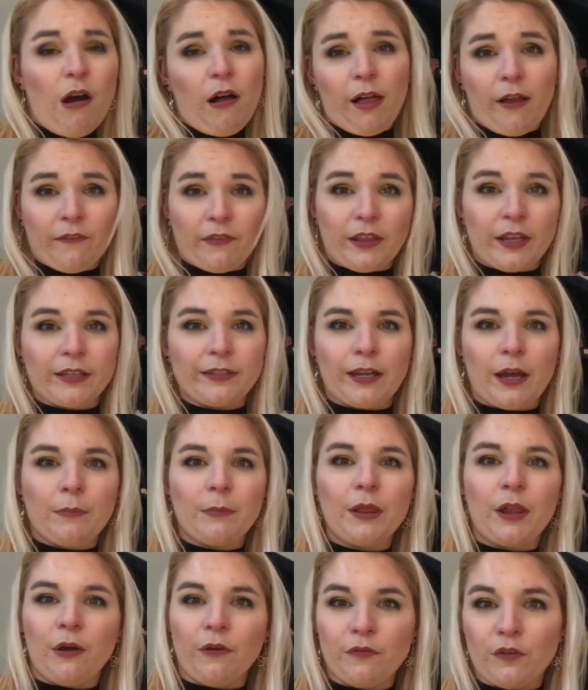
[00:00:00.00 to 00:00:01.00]
I'll have it linked down
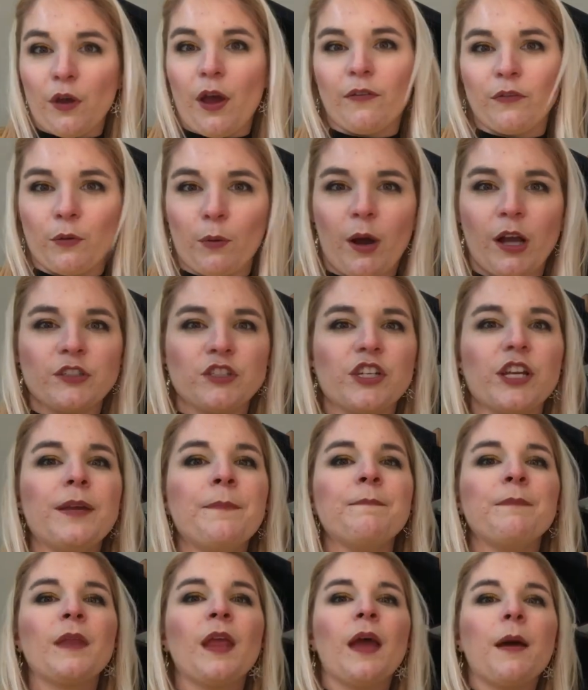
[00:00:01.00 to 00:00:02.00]
below if you haven't watched
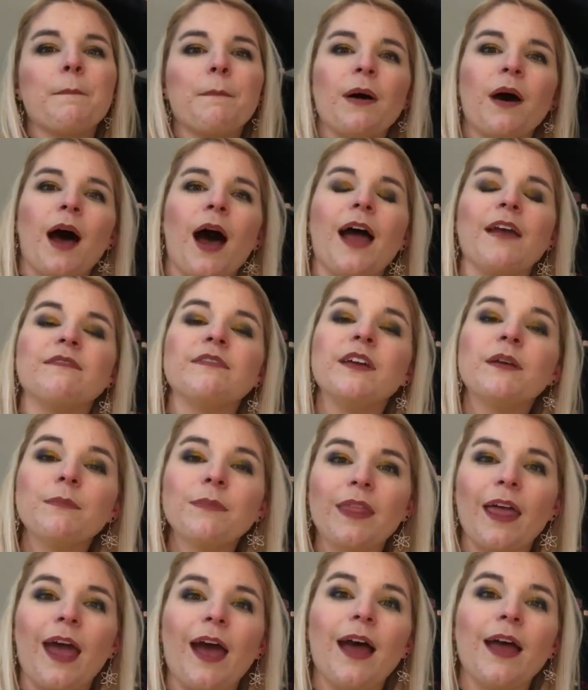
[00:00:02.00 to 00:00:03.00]
it. But I
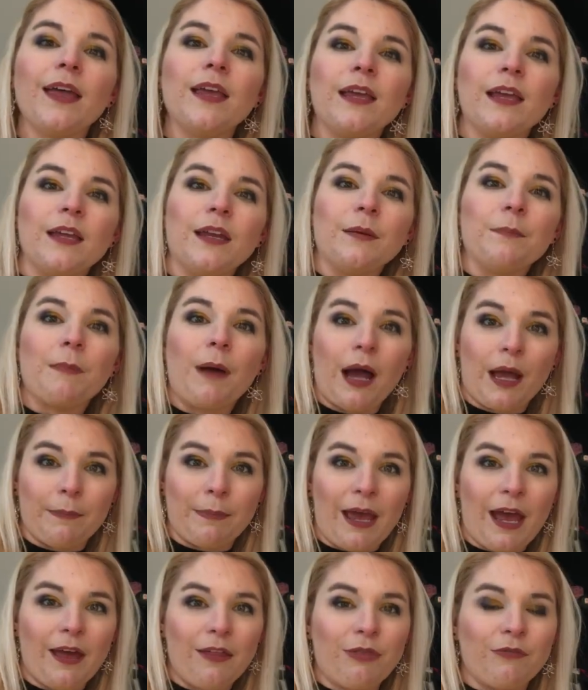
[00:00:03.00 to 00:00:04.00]
filmed that in my
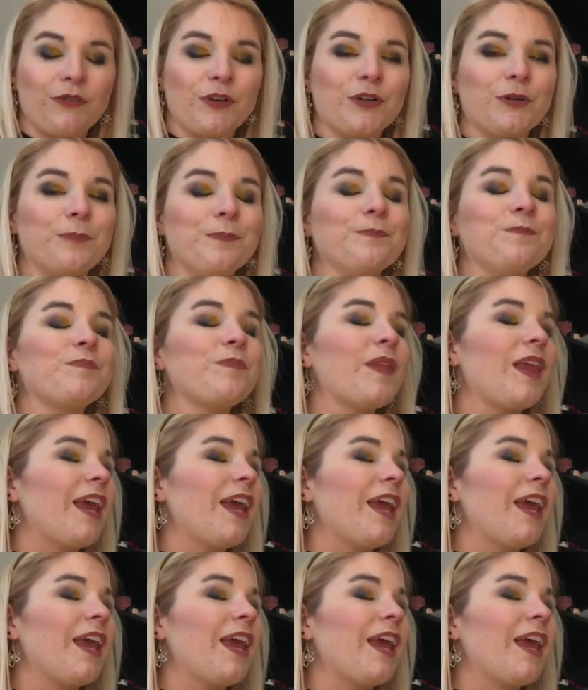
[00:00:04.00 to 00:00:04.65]
bathroom.